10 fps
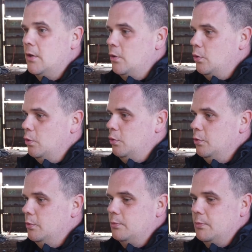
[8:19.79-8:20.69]

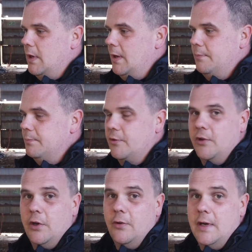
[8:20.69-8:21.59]
or
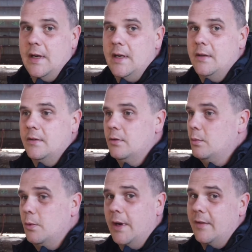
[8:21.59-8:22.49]
security, or
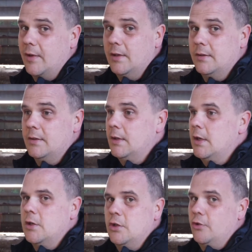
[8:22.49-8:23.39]
whatever.
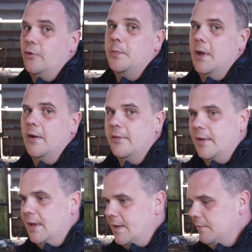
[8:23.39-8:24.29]
You'd just be asked to
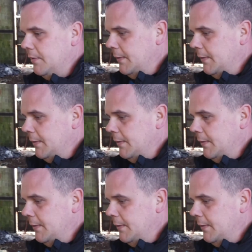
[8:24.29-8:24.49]
leave.